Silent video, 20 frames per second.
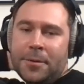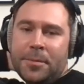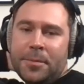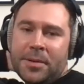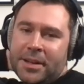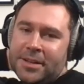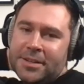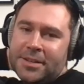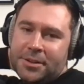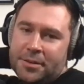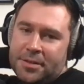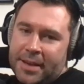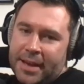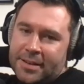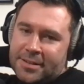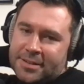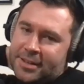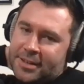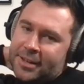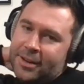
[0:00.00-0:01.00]
Open in
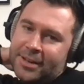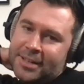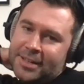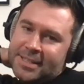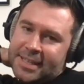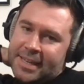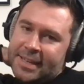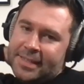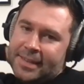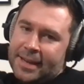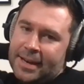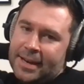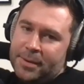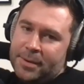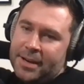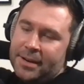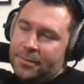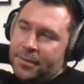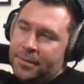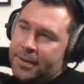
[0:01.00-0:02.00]
2019 then, I
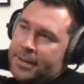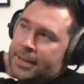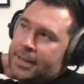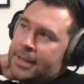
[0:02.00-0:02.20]
mean,